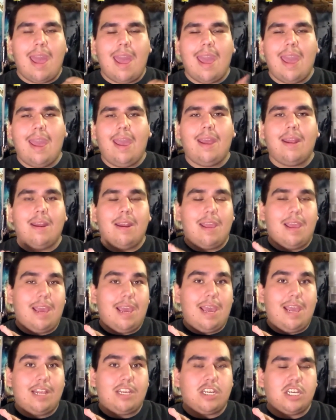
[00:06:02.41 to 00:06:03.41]
And
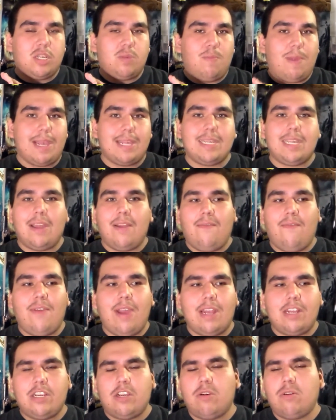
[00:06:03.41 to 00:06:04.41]
it just makes the
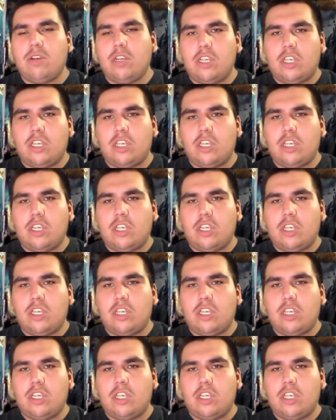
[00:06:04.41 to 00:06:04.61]
adventure